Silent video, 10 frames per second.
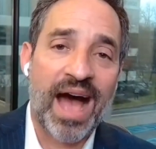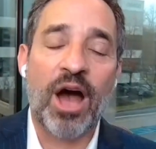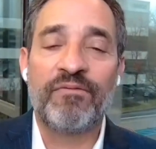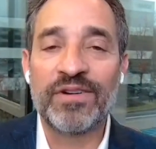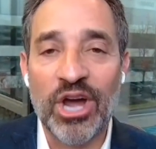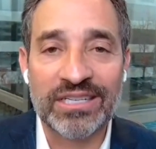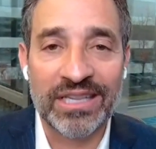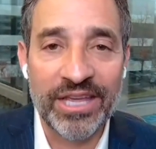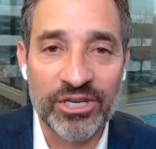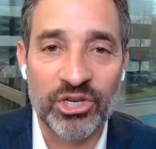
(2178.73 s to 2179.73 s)
I often talk to
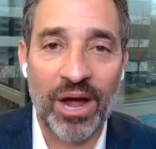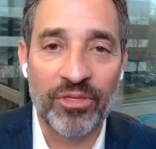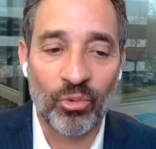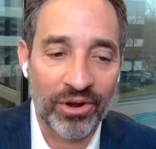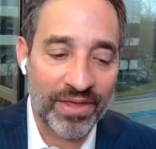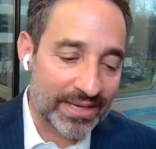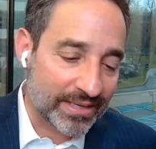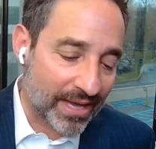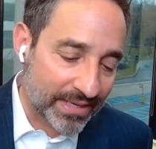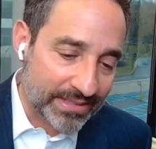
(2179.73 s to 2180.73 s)
leaders around the world
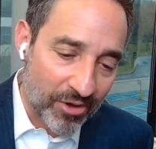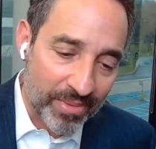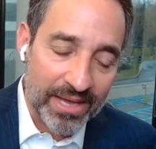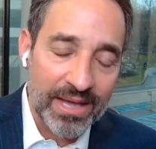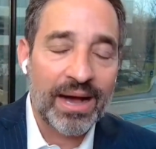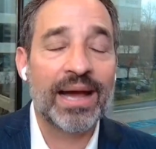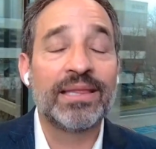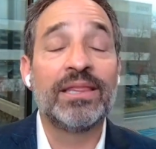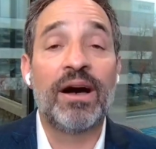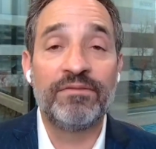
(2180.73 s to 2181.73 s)
and they tell me,
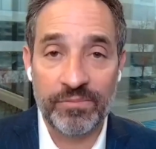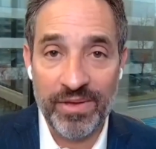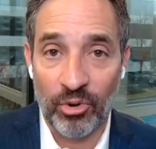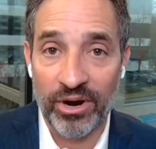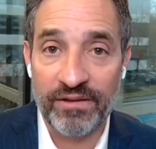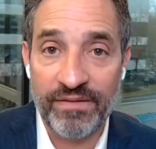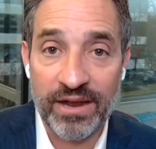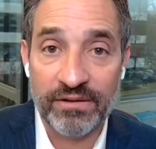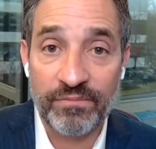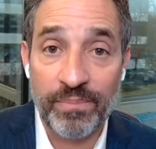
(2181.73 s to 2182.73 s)
I'd love to be more
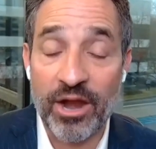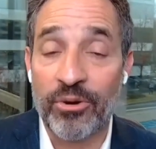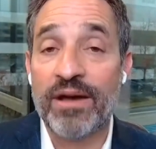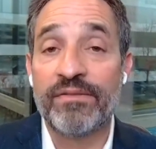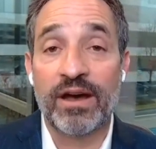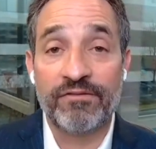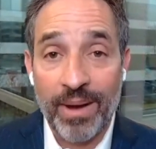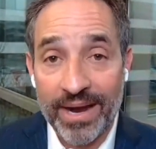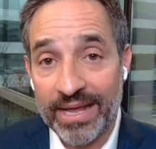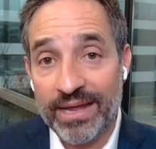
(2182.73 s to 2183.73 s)
innovative, but I don't have enough
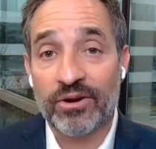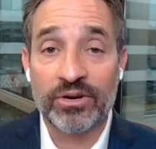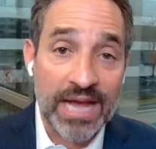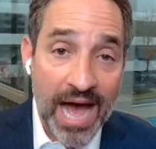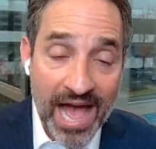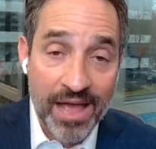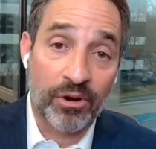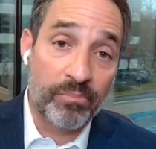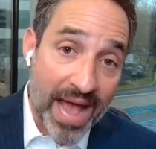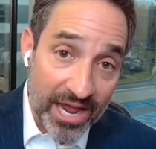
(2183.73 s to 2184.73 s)
money or time
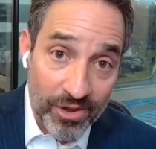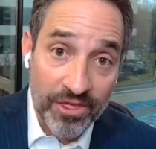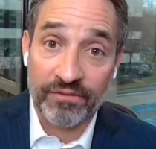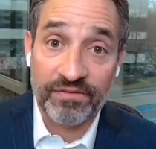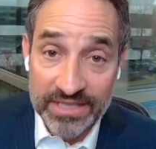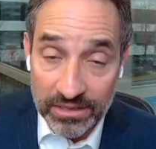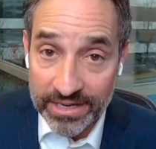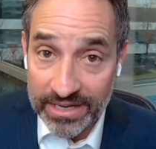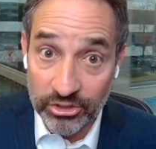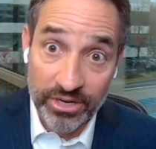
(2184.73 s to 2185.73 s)
or bandwidth or
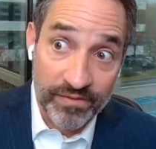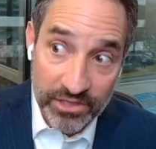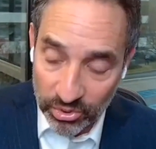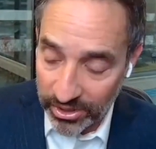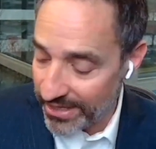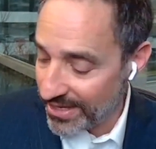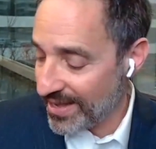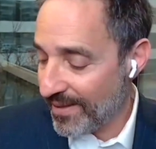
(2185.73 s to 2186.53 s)
facilities or inventory.